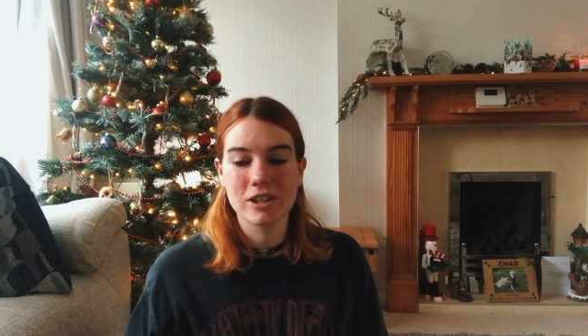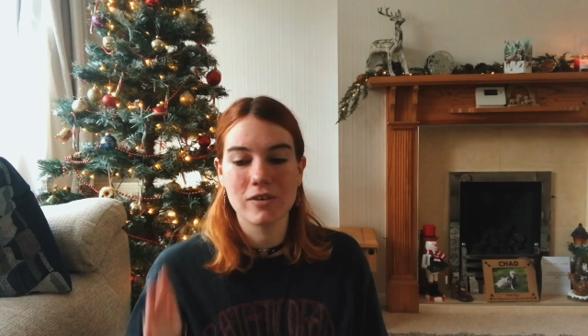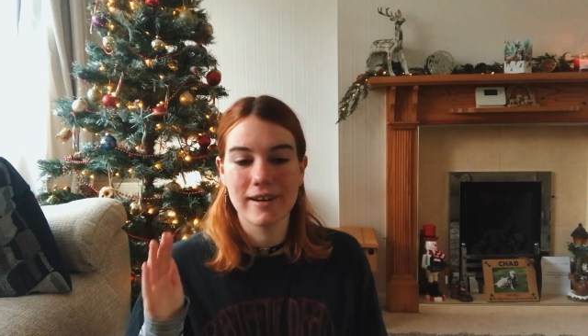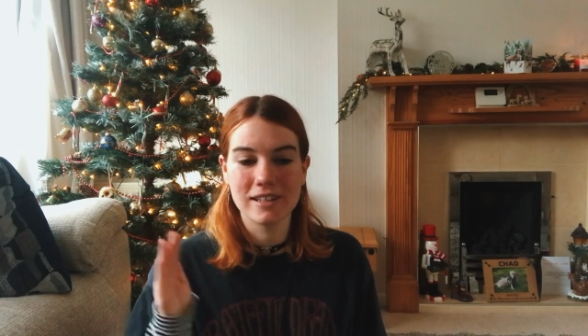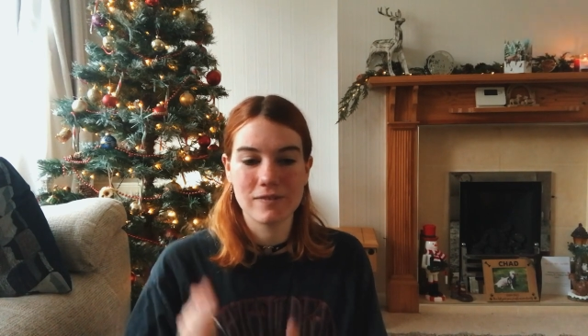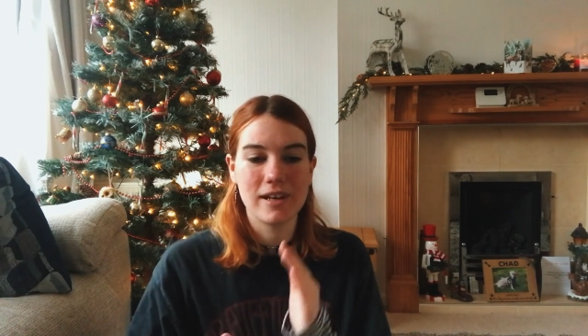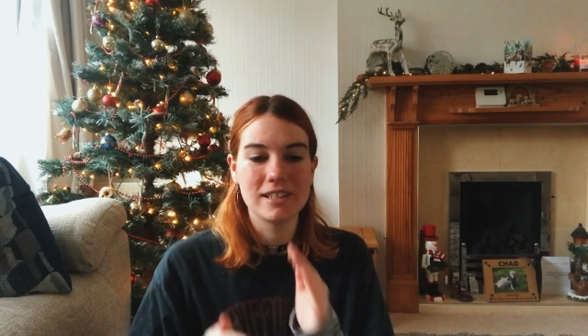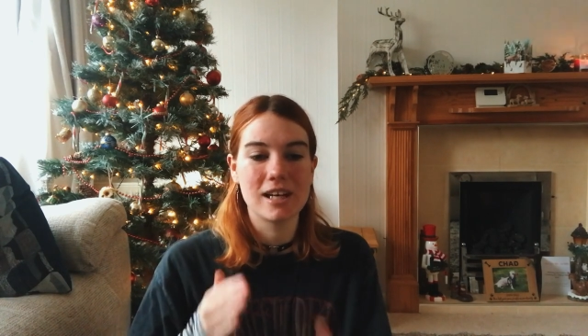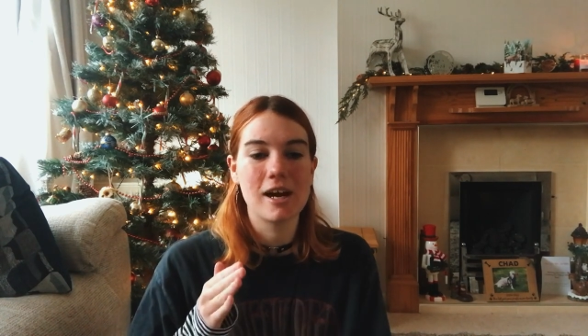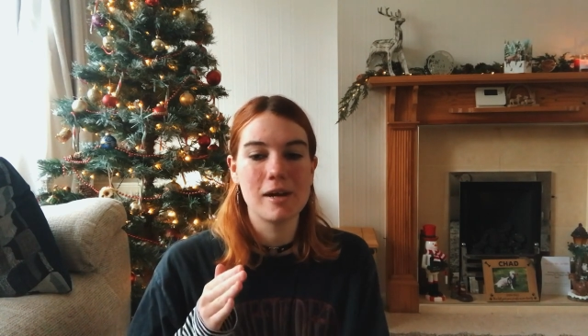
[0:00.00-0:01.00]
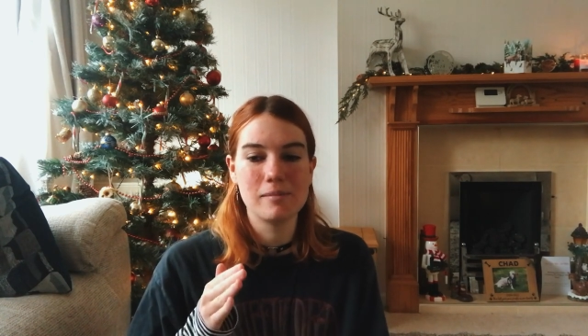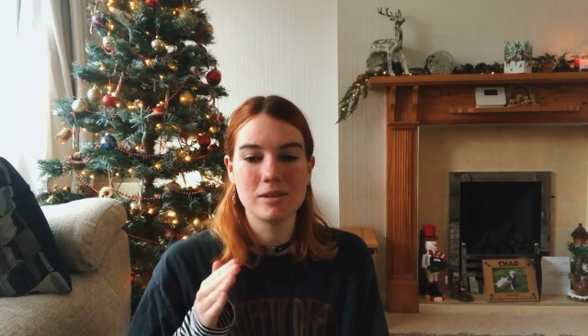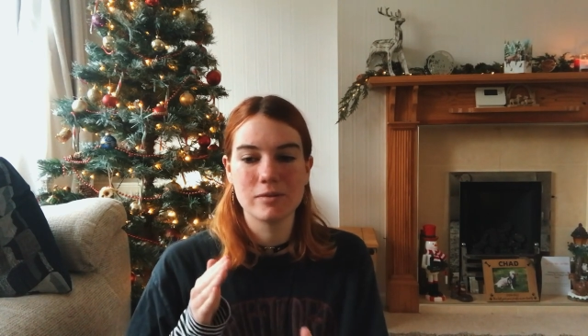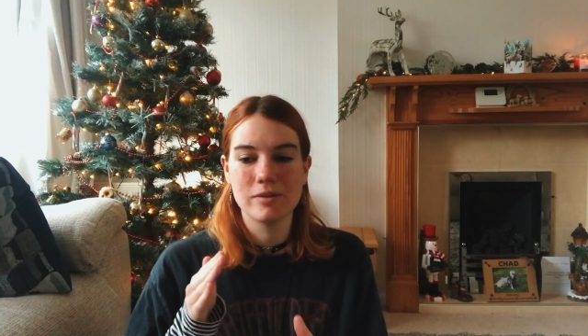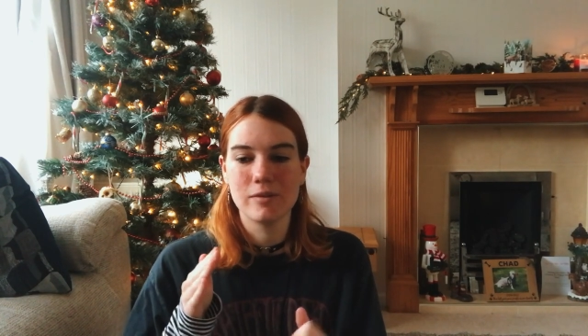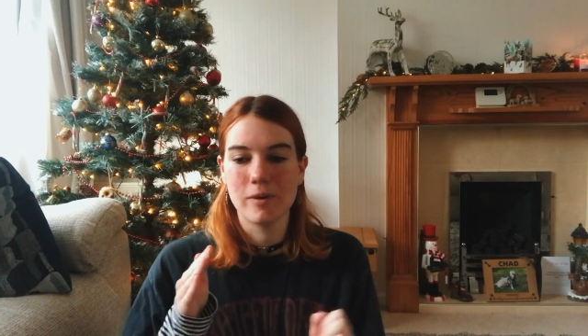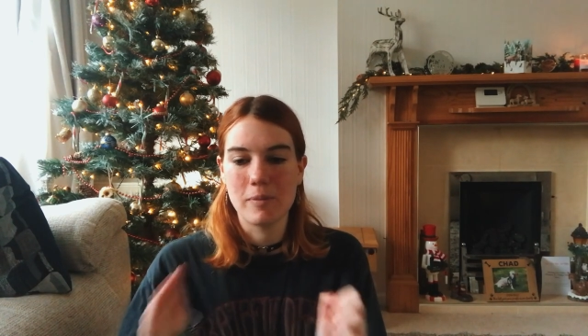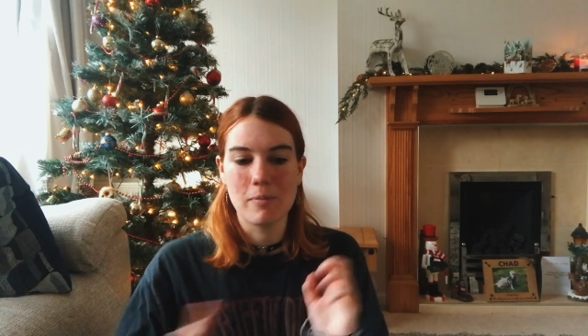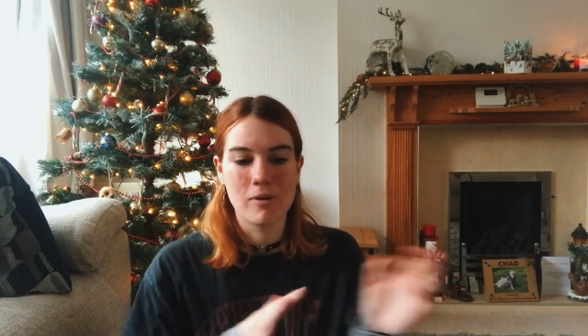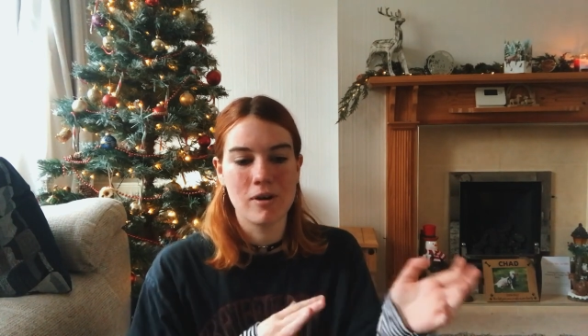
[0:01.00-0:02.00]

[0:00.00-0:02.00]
trying to find times where people